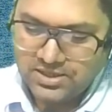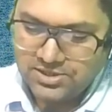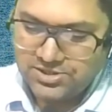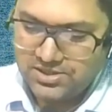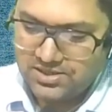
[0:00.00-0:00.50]

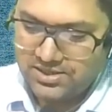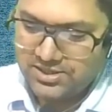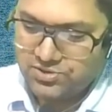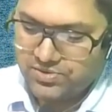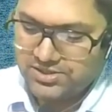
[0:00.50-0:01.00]
Children
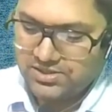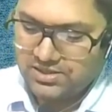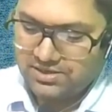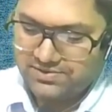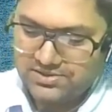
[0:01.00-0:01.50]
education
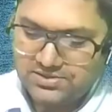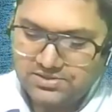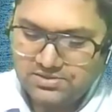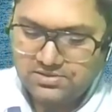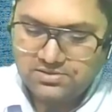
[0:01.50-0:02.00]

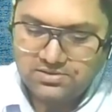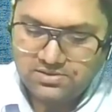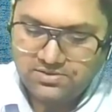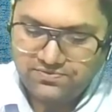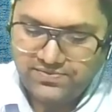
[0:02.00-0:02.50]
allowance.
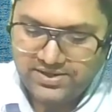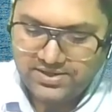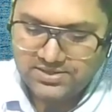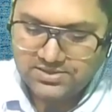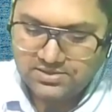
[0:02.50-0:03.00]

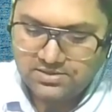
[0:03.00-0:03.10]
Fantastic.